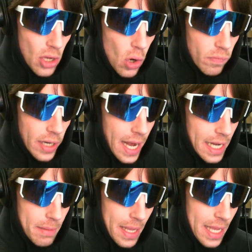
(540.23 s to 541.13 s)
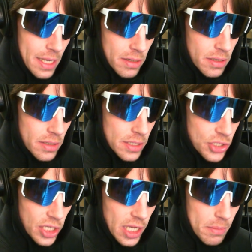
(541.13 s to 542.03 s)
over any man
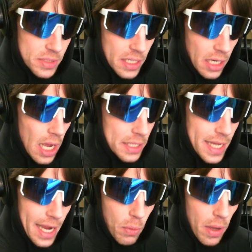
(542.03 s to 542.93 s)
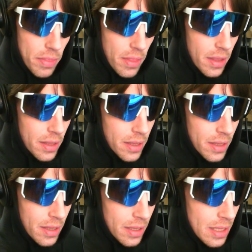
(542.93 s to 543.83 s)
she comes into contact with.
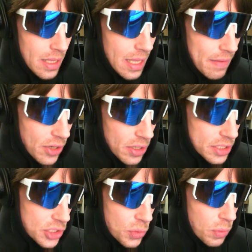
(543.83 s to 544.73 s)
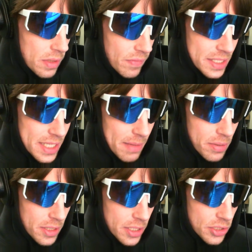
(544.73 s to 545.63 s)
If you're a dude with a
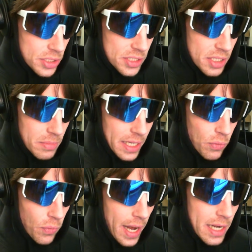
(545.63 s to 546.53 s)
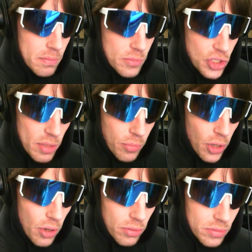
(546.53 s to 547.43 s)
V-taper, you're just some like random gym
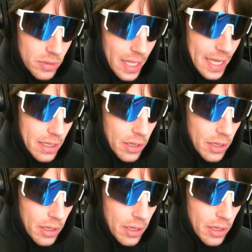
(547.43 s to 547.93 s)
bro. Like,